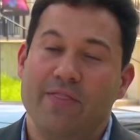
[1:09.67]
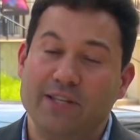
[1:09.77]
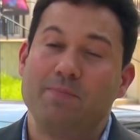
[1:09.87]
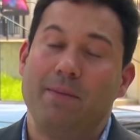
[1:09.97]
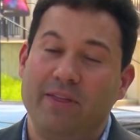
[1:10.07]

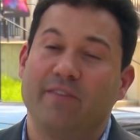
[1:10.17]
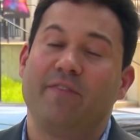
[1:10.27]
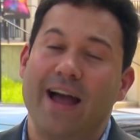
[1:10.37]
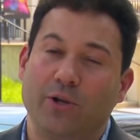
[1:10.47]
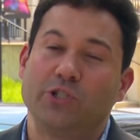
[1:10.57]
This may be the
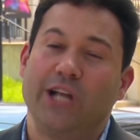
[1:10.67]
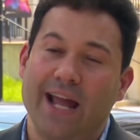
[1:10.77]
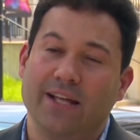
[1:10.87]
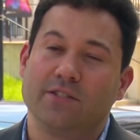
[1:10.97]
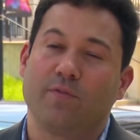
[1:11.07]
final
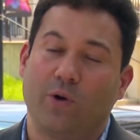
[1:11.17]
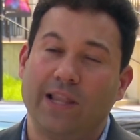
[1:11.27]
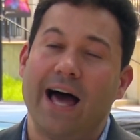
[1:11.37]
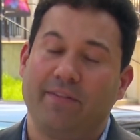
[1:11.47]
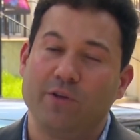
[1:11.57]
chance
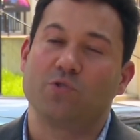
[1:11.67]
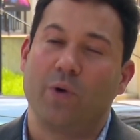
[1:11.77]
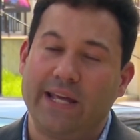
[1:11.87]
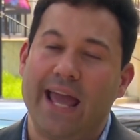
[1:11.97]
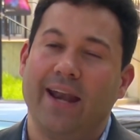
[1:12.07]
for a lot of those
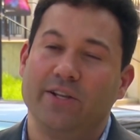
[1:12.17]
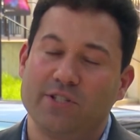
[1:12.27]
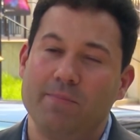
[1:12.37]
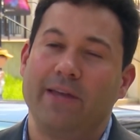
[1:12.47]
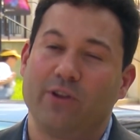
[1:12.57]
20
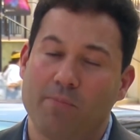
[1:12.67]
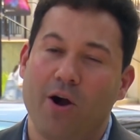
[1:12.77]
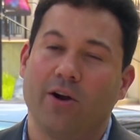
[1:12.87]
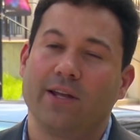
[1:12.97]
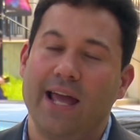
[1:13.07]
candidates to make their
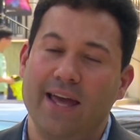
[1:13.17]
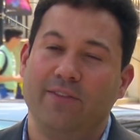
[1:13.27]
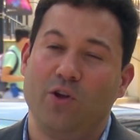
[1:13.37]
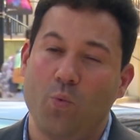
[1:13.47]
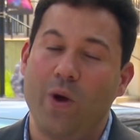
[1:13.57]
mark,
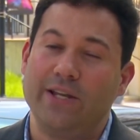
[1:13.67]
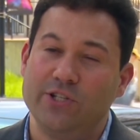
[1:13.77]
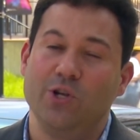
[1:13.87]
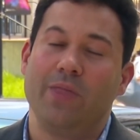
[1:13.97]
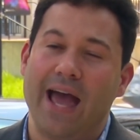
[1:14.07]
and the way
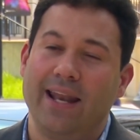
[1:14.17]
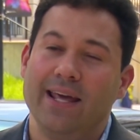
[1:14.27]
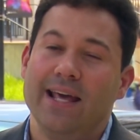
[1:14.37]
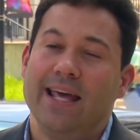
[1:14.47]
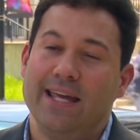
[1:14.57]
to do
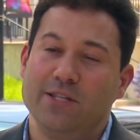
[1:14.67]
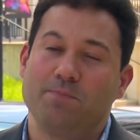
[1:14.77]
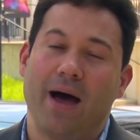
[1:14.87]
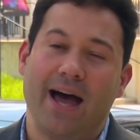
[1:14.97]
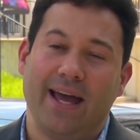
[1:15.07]
that
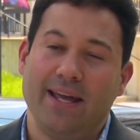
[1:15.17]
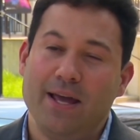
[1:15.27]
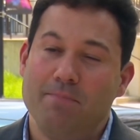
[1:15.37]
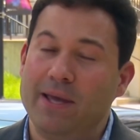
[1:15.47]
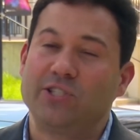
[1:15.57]
is
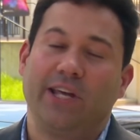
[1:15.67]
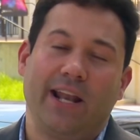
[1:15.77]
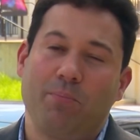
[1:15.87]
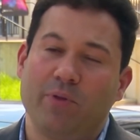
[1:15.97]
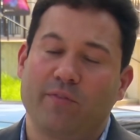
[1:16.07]
by
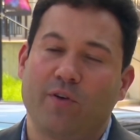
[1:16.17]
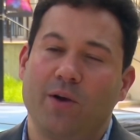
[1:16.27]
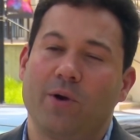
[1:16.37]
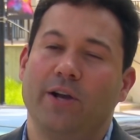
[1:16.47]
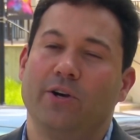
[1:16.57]
mixing it up with the
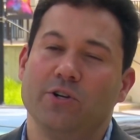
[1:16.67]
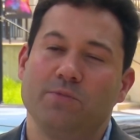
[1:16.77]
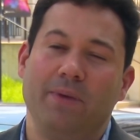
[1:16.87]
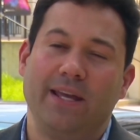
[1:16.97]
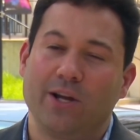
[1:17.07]
front
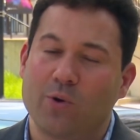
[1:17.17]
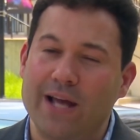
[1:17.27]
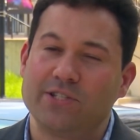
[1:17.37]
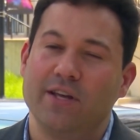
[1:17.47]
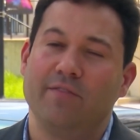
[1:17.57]
being
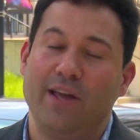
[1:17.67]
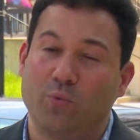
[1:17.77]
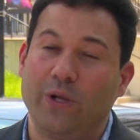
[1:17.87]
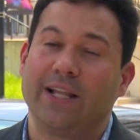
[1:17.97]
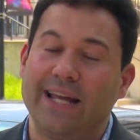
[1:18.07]
aggressive
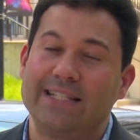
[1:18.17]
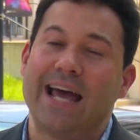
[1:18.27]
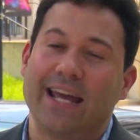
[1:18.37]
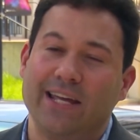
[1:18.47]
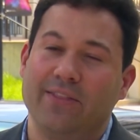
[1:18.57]
and really
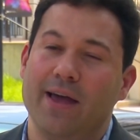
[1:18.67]
attacking